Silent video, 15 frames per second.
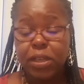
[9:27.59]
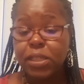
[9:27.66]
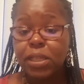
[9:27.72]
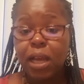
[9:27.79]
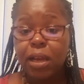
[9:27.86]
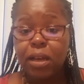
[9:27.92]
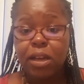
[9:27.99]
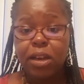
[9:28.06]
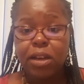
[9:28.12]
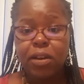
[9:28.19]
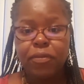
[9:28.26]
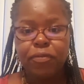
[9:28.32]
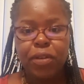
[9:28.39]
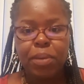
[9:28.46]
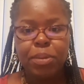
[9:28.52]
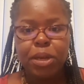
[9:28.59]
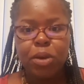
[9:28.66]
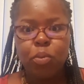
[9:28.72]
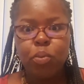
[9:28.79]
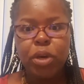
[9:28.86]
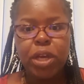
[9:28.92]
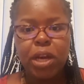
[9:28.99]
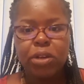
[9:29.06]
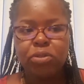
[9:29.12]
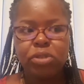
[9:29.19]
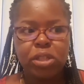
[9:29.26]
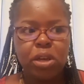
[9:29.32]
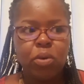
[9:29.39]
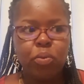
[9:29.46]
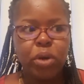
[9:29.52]
It's not good enough, family, that we
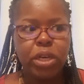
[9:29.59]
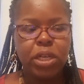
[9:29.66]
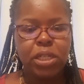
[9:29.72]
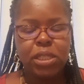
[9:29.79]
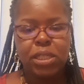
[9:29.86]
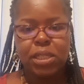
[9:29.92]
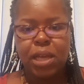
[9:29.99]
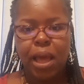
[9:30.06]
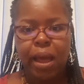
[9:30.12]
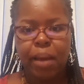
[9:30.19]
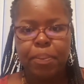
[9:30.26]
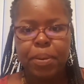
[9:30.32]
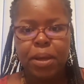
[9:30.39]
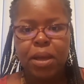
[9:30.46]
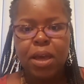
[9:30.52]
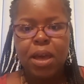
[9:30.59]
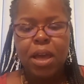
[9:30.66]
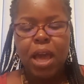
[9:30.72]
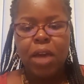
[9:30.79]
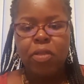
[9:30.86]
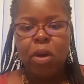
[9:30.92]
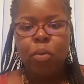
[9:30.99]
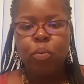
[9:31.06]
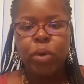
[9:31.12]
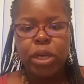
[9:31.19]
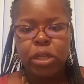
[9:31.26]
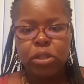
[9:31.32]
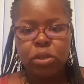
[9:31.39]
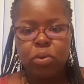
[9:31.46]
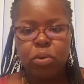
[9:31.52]
understand what needs to happen and that
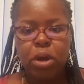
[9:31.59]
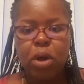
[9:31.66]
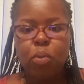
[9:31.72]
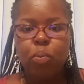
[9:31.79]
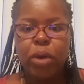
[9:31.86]
we do it.